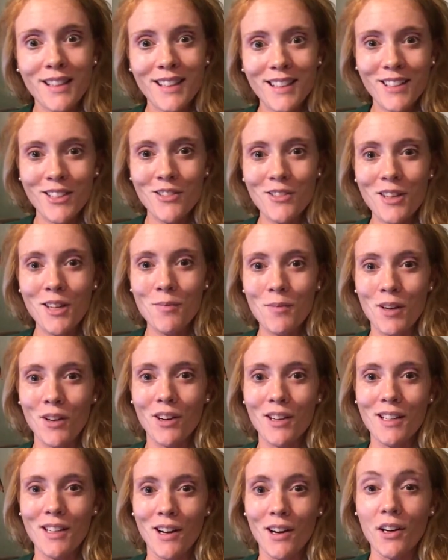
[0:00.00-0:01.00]
You get
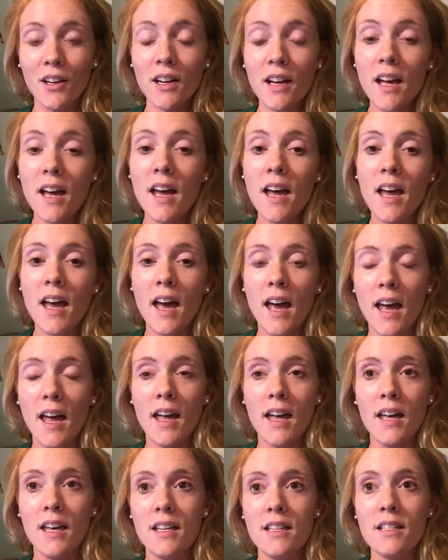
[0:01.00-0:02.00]
married young
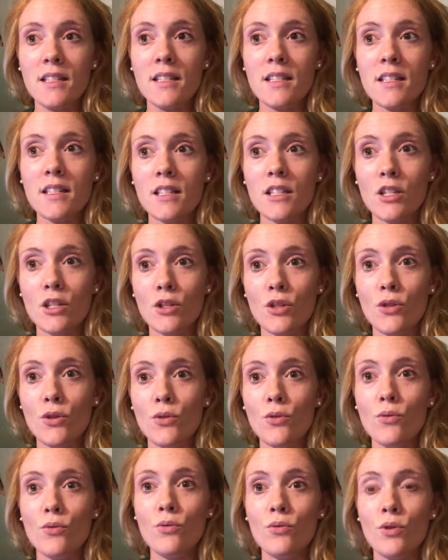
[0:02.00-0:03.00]
and
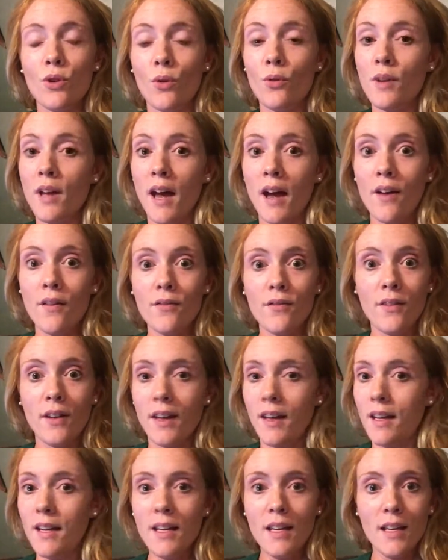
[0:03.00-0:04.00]
you don't have
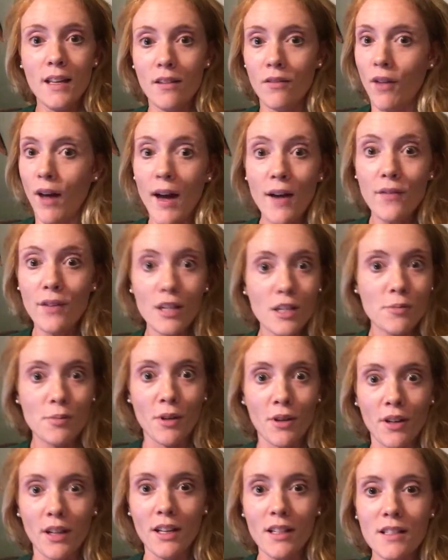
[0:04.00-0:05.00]
any life
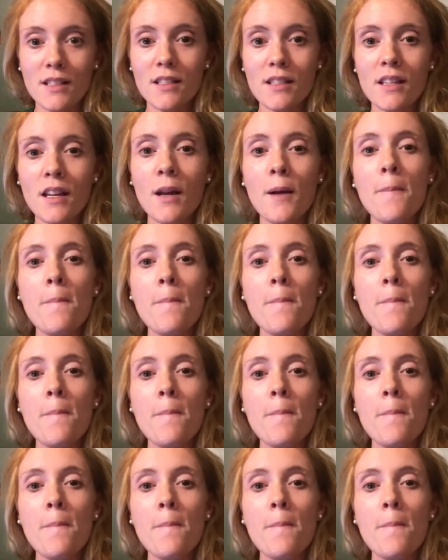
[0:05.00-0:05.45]
experience.